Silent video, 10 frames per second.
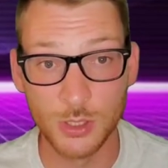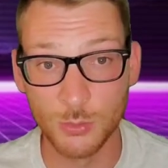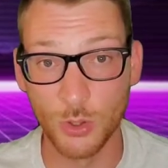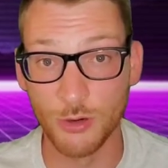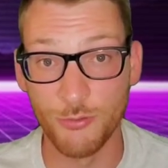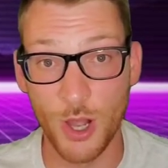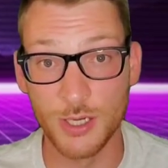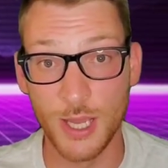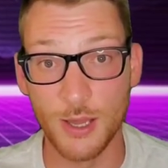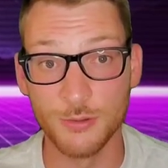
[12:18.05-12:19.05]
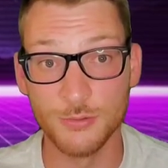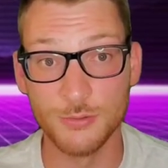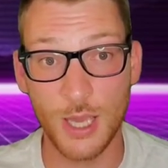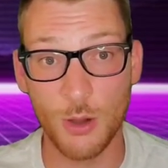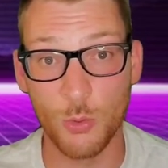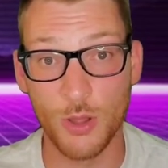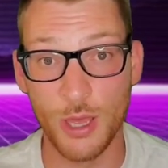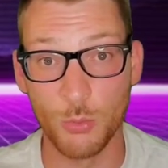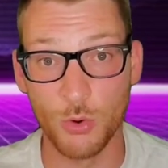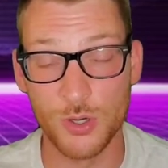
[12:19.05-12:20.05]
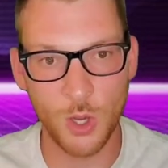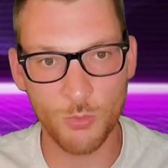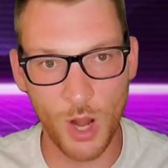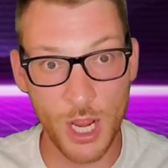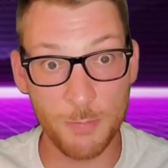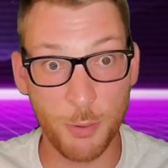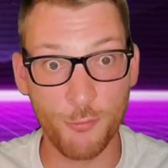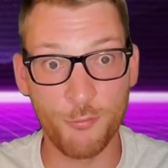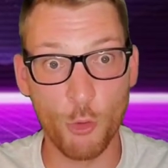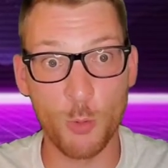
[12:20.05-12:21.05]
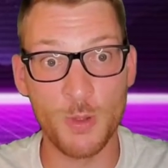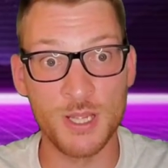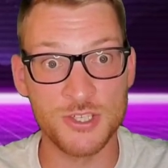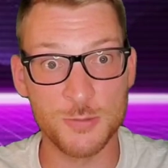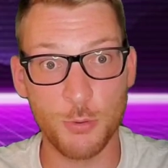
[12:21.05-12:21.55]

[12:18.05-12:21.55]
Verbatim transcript: we're gonna find out how well that works. All right, performance.